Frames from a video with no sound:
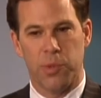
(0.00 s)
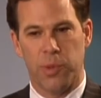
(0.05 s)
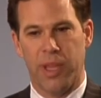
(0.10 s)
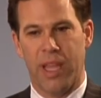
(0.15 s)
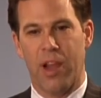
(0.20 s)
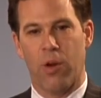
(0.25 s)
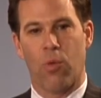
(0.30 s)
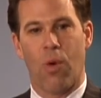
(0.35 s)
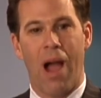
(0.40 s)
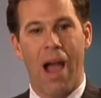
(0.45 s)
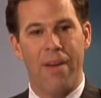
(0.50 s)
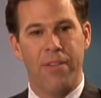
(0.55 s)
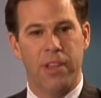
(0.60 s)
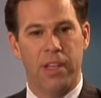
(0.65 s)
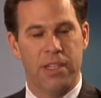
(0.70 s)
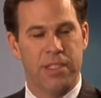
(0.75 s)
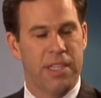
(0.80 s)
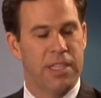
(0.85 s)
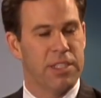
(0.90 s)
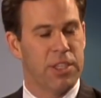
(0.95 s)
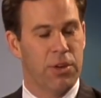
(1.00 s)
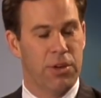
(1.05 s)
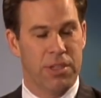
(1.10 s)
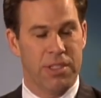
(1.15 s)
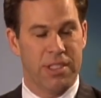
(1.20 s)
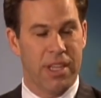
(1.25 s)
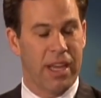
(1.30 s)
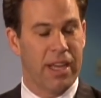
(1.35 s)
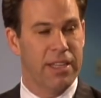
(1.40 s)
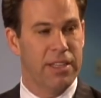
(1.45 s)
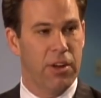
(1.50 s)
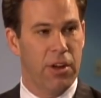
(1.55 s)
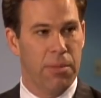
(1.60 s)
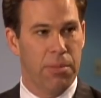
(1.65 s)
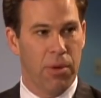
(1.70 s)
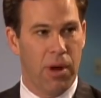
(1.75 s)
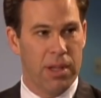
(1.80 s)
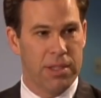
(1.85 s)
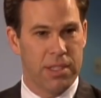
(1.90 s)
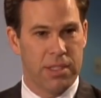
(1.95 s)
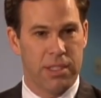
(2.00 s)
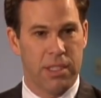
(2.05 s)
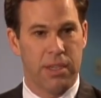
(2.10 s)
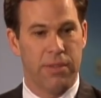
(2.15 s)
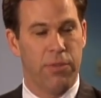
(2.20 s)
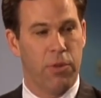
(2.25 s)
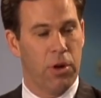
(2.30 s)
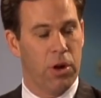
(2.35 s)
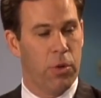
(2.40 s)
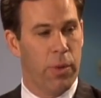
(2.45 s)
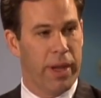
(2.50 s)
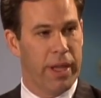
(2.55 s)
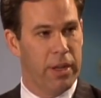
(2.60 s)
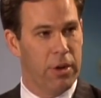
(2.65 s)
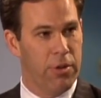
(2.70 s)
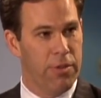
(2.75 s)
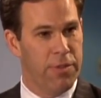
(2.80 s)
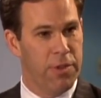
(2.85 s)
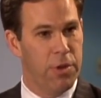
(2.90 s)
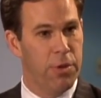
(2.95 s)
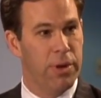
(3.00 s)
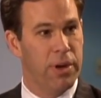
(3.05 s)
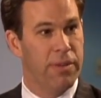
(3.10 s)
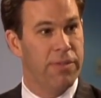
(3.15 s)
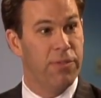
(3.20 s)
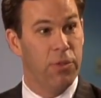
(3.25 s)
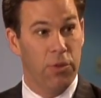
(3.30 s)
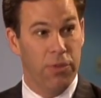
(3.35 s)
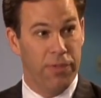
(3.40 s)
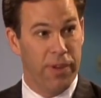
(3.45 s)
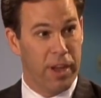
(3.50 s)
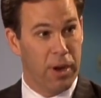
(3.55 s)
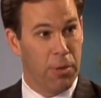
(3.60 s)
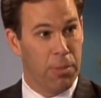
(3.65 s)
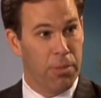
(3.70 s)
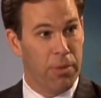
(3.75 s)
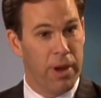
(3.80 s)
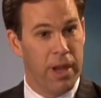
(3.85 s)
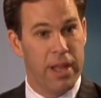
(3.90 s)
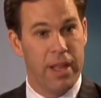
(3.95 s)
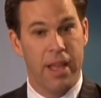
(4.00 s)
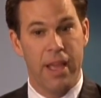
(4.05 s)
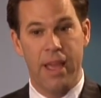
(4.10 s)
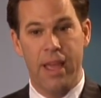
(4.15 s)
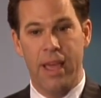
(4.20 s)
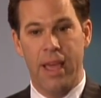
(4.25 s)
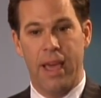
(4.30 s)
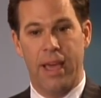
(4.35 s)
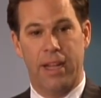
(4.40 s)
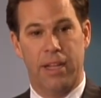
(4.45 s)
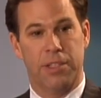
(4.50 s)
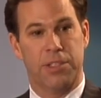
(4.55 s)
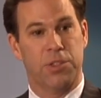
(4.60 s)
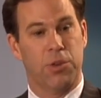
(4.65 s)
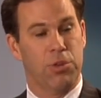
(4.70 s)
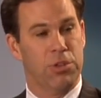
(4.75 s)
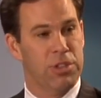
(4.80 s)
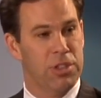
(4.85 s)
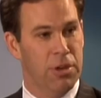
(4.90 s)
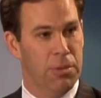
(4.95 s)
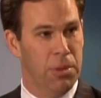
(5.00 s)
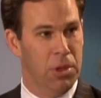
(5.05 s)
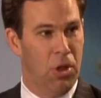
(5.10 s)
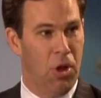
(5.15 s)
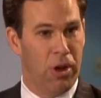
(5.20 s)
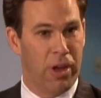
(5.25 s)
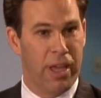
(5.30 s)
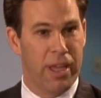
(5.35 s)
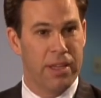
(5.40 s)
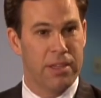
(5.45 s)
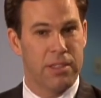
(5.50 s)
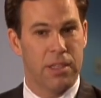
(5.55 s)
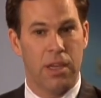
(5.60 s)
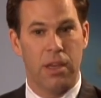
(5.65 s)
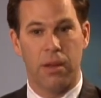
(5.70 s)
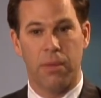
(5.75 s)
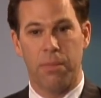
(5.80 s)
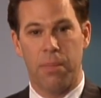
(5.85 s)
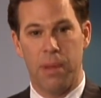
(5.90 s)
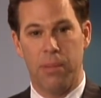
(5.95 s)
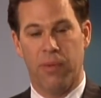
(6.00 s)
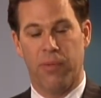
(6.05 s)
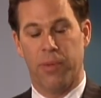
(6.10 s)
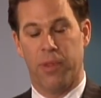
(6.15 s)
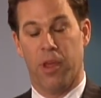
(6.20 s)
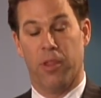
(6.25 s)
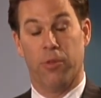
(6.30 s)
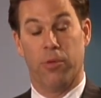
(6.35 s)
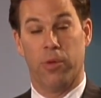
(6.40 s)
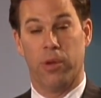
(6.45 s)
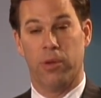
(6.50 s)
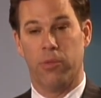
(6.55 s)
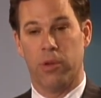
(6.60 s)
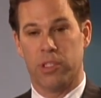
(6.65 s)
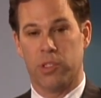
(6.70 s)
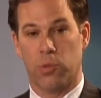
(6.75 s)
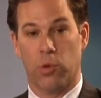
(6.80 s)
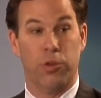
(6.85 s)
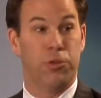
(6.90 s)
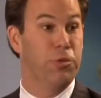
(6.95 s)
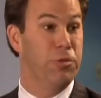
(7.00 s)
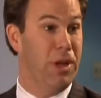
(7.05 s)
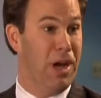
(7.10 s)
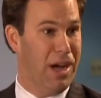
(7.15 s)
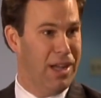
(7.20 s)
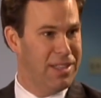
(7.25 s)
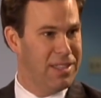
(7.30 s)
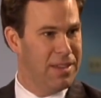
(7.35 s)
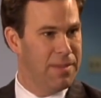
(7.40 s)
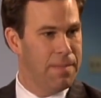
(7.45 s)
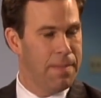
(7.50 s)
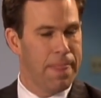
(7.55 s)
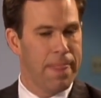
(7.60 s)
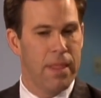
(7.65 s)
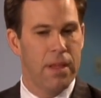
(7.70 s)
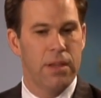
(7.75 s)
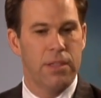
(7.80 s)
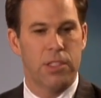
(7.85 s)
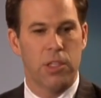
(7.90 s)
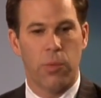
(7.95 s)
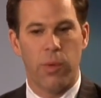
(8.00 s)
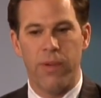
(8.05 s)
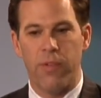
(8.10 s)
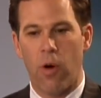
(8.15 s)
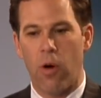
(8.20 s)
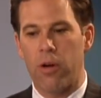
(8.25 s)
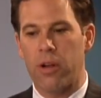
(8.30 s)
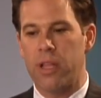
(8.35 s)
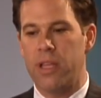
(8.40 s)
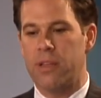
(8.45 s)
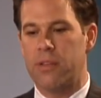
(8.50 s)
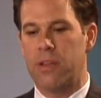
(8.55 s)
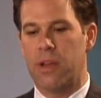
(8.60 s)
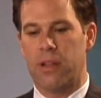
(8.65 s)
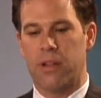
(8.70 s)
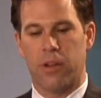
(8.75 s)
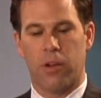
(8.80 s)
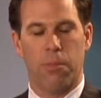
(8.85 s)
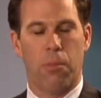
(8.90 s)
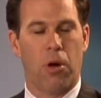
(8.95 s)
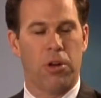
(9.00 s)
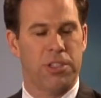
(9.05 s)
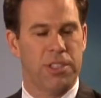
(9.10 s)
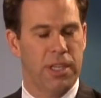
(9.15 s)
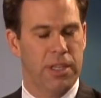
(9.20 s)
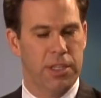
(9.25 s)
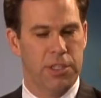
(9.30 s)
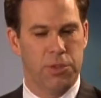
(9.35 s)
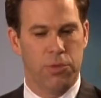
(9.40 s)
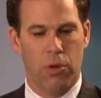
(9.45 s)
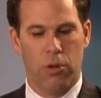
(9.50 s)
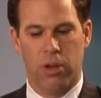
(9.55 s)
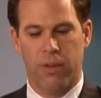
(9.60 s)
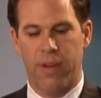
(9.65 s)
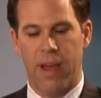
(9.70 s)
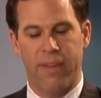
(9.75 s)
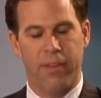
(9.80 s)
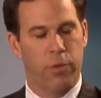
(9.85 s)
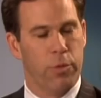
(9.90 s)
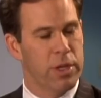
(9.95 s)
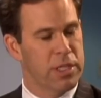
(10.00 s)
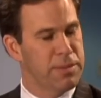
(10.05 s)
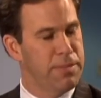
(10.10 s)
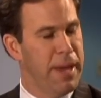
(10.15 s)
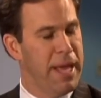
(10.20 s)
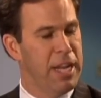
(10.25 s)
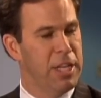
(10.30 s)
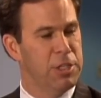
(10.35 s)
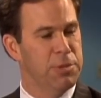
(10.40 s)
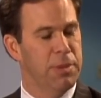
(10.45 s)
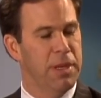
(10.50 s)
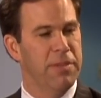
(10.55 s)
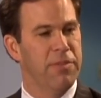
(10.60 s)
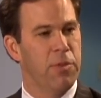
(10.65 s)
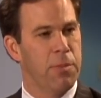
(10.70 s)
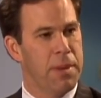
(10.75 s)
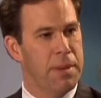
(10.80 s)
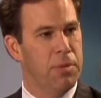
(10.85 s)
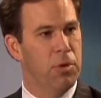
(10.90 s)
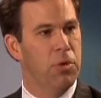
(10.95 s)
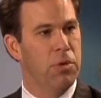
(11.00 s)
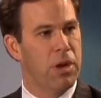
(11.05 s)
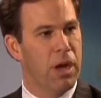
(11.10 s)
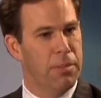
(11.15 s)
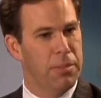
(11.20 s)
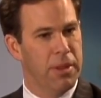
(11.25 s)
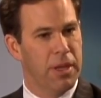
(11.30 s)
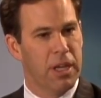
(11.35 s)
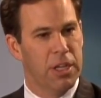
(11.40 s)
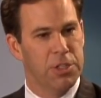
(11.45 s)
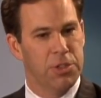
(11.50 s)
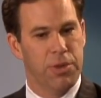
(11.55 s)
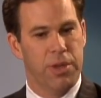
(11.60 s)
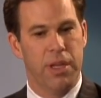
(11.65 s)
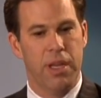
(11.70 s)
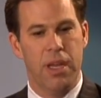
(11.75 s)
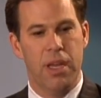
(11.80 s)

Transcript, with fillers: when they arrive in the United States, go to secondary processing for a quick interview and a full fingerprint mm -hmm. and a search of their belongings. People from the other rest of the world do not. So we've already kind of marched down this road of having risk management for people who come to the country.